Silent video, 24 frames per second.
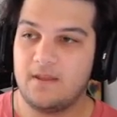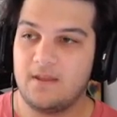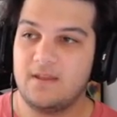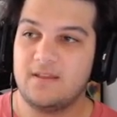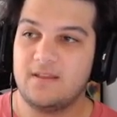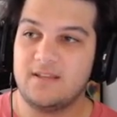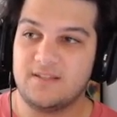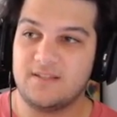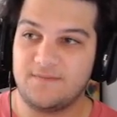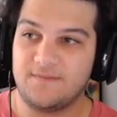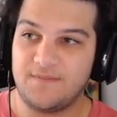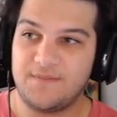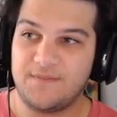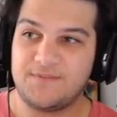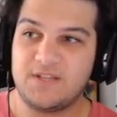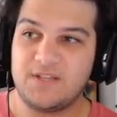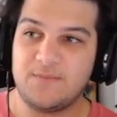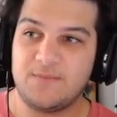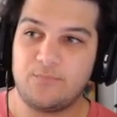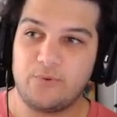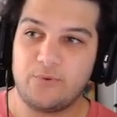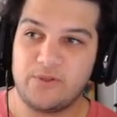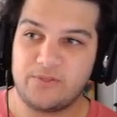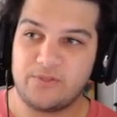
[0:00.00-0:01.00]
is
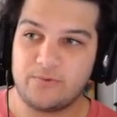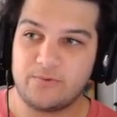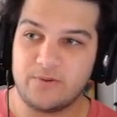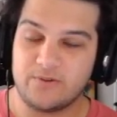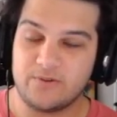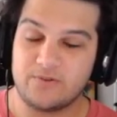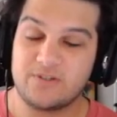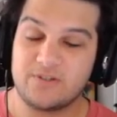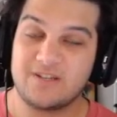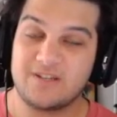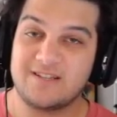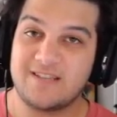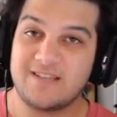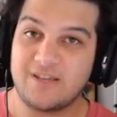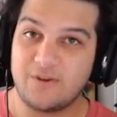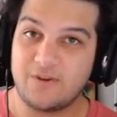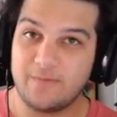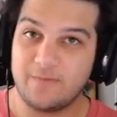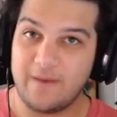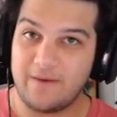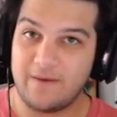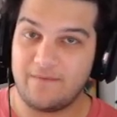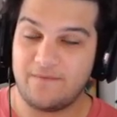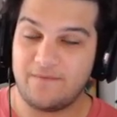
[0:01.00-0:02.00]
15.3. So it's going to take you
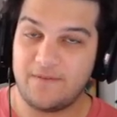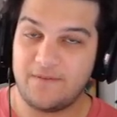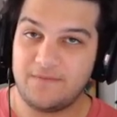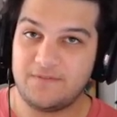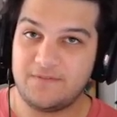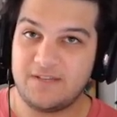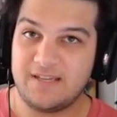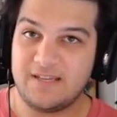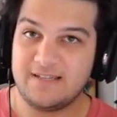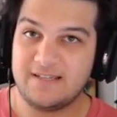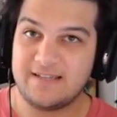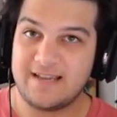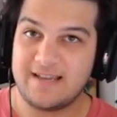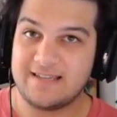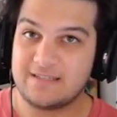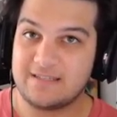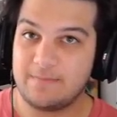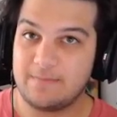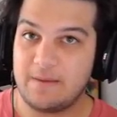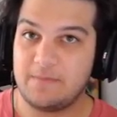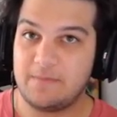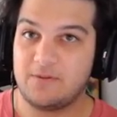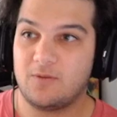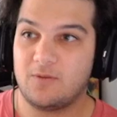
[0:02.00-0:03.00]
about 15 days,
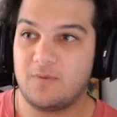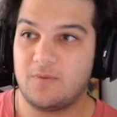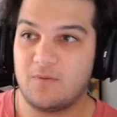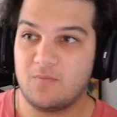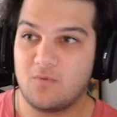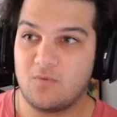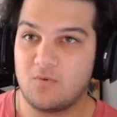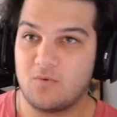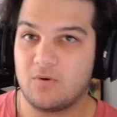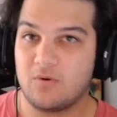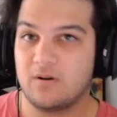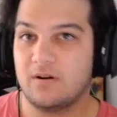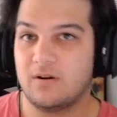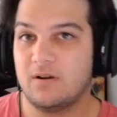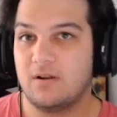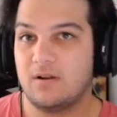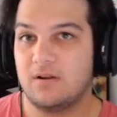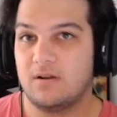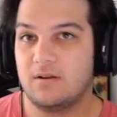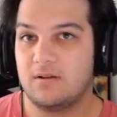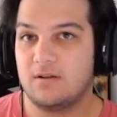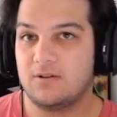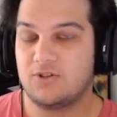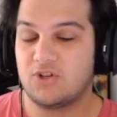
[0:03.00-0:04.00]
maybe a little bit more,
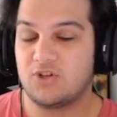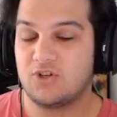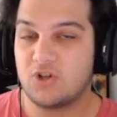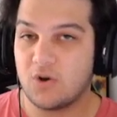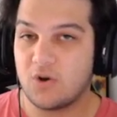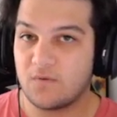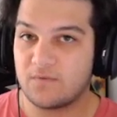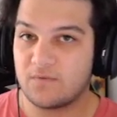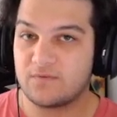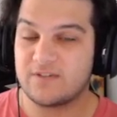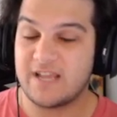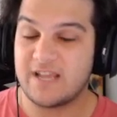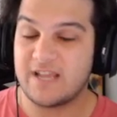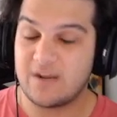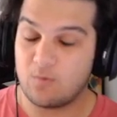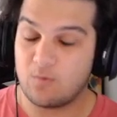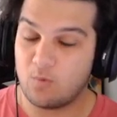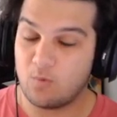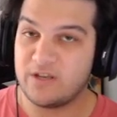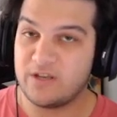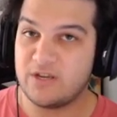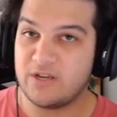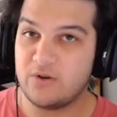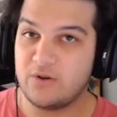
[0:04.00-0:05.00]
to go take
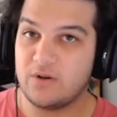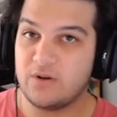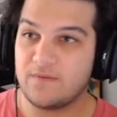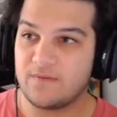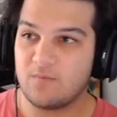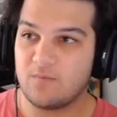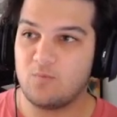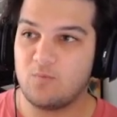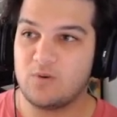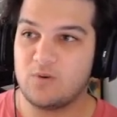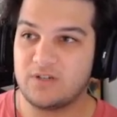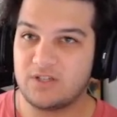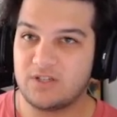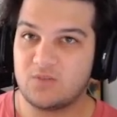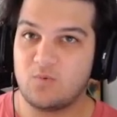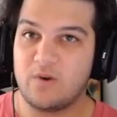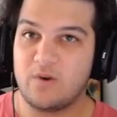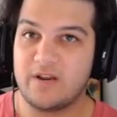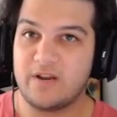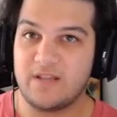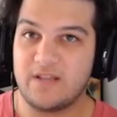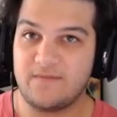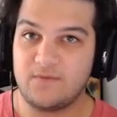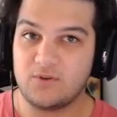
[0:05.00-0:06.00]
one unit from 1 to
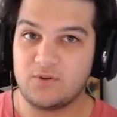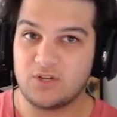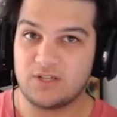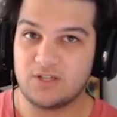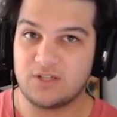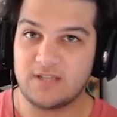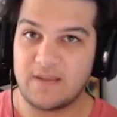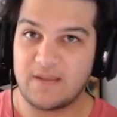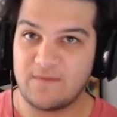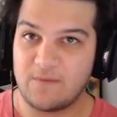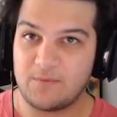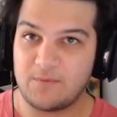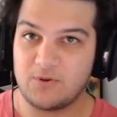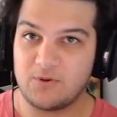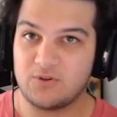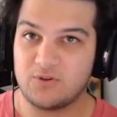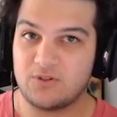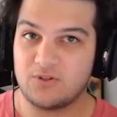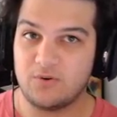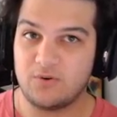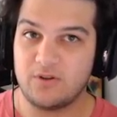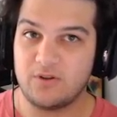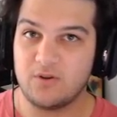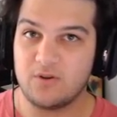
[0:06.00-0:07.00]
20 if you just save up your
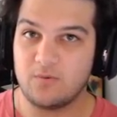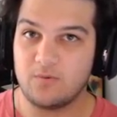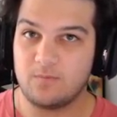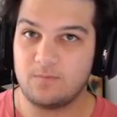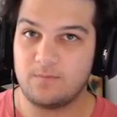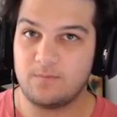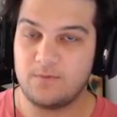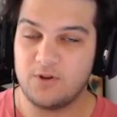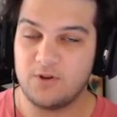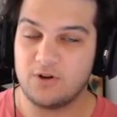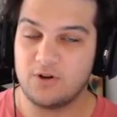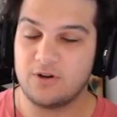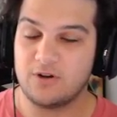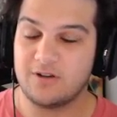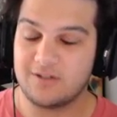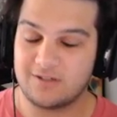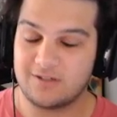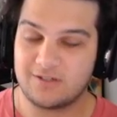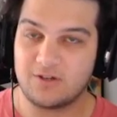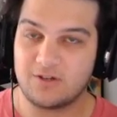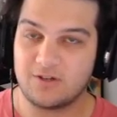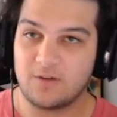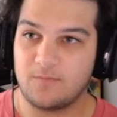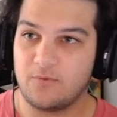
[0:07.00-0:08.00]

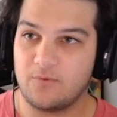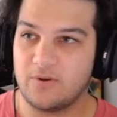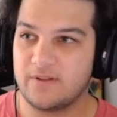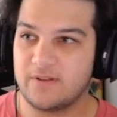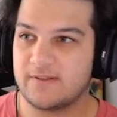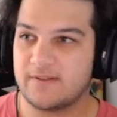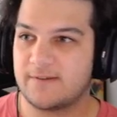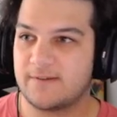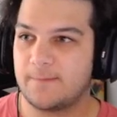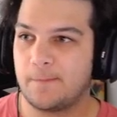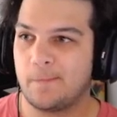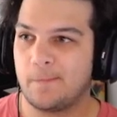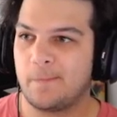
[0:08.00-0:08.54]
star points.